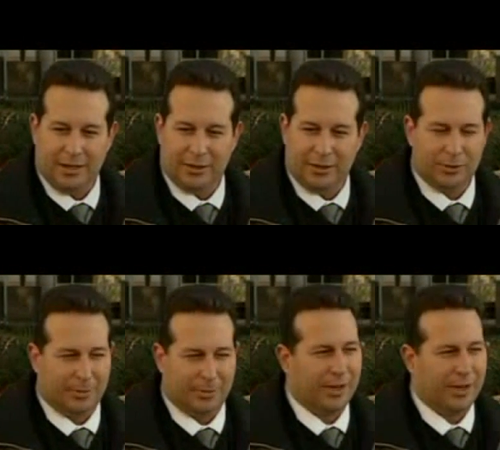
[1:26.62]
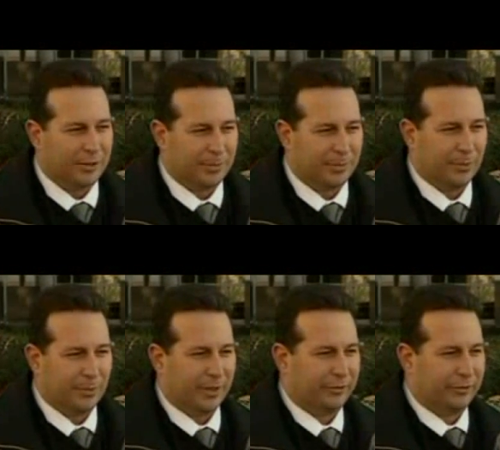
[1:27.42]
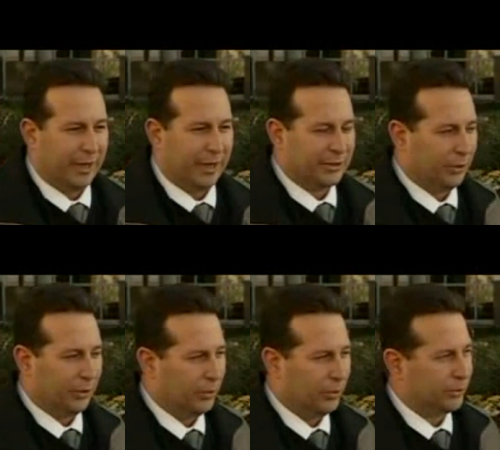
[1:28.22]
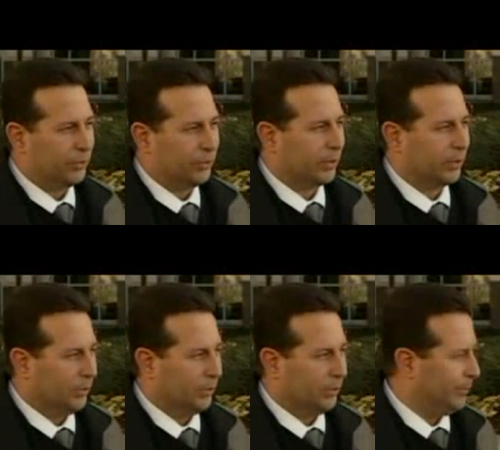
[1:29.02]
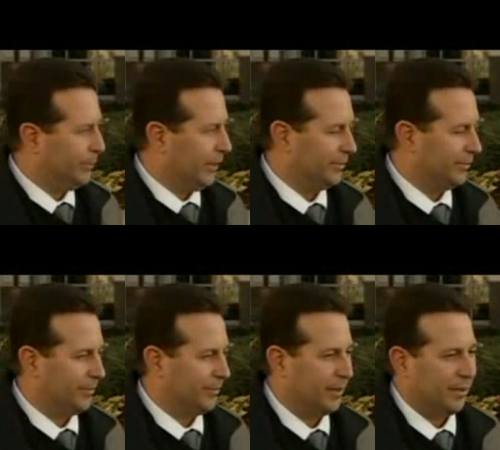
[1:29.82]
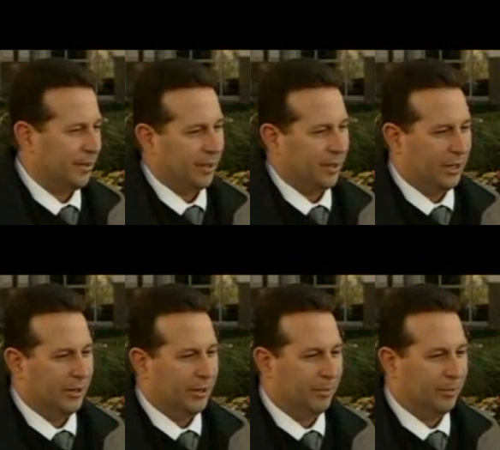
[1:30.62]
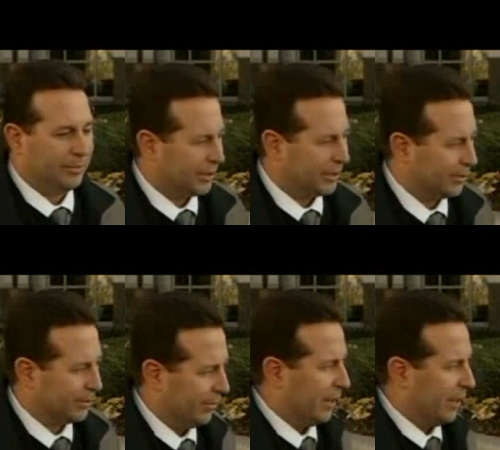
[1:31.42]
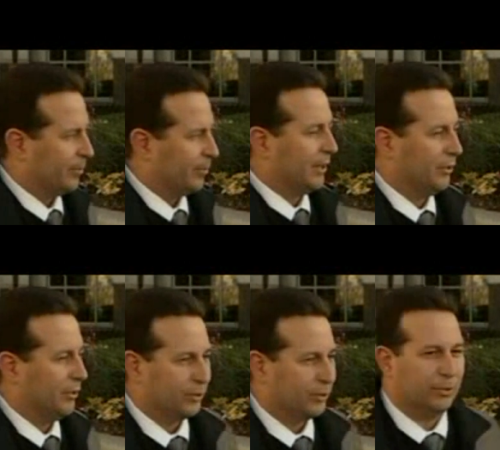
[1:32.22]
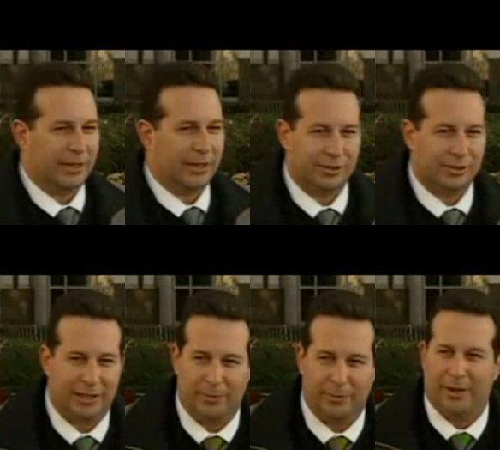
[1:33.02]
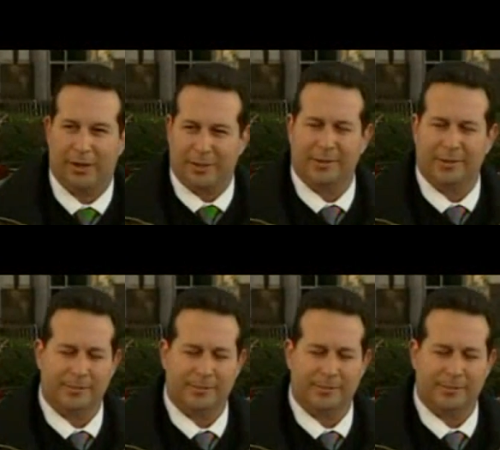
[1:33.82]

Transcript: It only bothers me when it affects those who are close to me, such as my family and those who actually care about me.